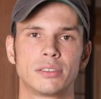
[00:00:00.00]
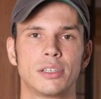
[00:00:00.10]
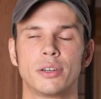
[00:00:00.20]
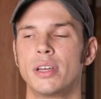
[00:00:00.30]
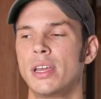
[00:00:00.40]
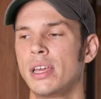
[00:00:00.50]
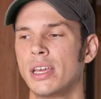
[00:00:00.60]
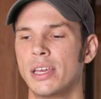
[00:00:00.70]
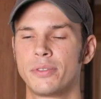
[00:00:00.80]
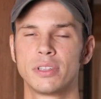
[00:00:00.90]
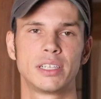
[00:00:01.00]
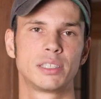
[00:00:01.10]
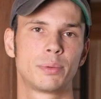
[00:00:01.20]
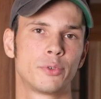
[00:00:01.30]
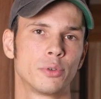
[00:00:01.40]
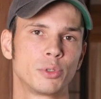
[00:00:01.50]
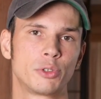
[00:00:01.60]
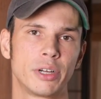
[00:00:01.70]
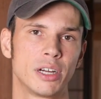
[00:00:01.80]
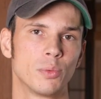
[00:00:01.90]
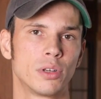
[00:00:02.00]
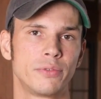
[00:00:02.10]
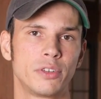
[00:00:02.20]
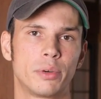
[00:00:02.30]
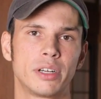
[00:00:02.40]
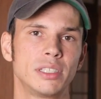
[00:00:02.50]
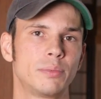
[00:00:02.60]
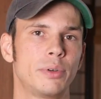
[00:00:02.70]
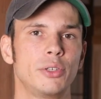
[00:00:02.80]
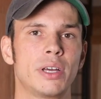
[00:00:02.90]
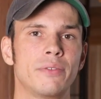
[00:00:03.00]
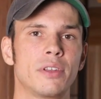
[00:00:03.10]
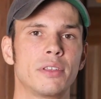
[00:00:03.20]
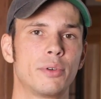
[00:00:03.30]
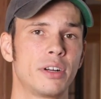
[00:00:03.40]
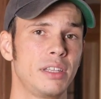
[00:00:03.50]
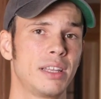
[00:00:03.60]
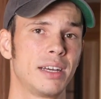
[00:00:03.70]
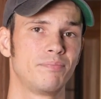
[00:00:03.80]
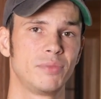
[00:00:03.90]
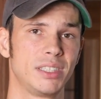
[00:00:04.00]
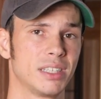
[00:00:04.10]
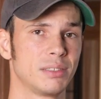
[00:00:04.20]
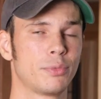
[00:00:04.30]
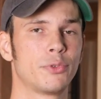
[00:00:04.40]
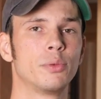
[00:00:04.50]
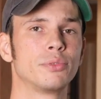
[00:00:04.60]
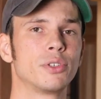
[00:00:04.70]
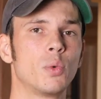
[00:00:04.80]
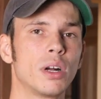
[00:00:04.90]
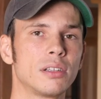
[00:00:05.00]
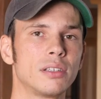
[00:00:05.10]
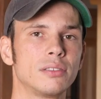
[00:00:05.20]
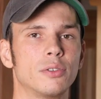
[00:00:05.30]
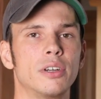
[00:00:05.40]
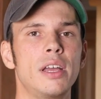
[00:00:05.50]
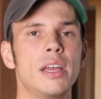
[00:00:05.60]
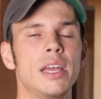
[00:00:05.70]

So if the lens performs great on one of your bodies but you have another body that it doesn't perform so well on, or